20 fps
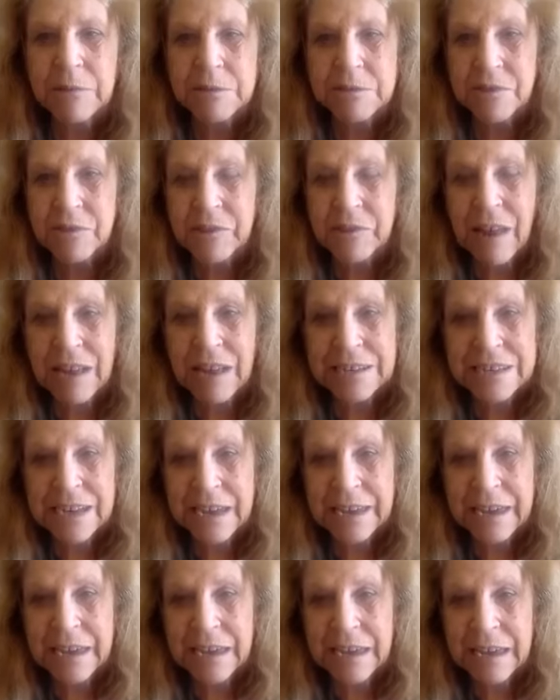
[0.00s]
so they're not
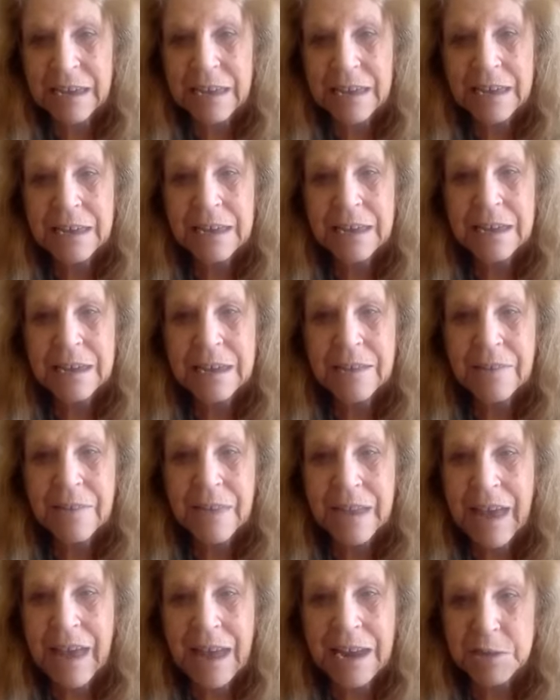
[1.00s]
taking
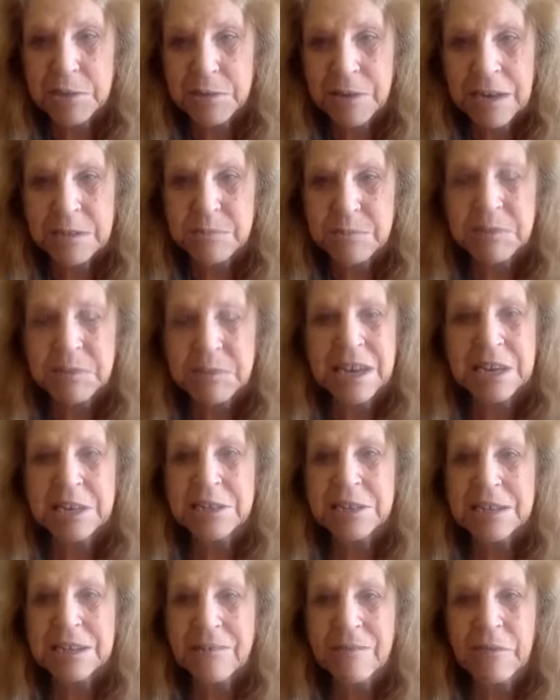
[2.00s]
that kind of
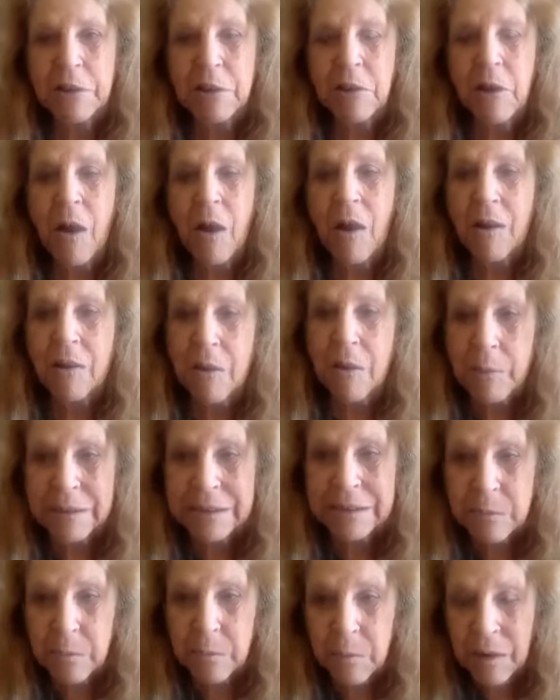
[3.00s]
transportation. If they are
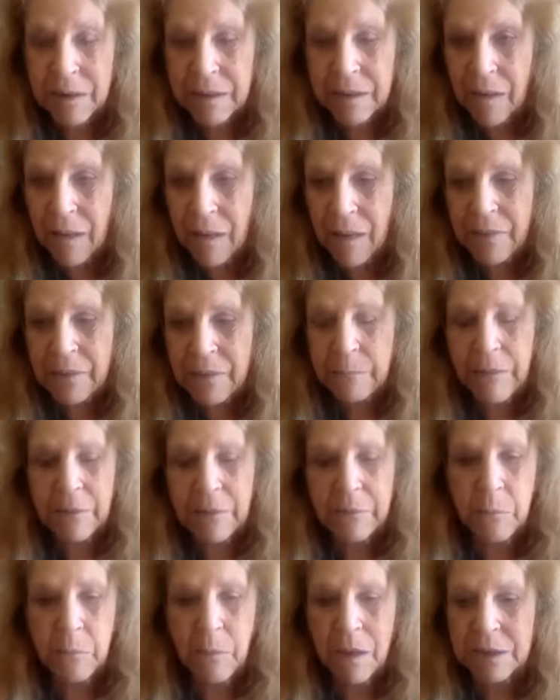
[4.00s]
going to work at all, they'd
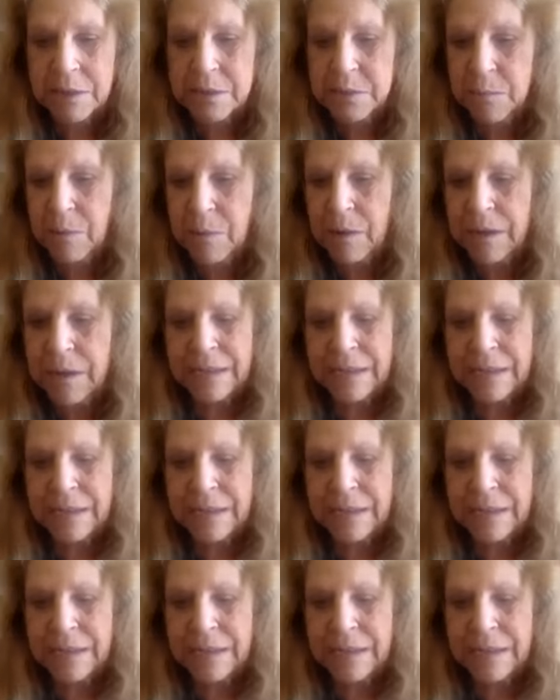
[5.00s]
rather walk to work.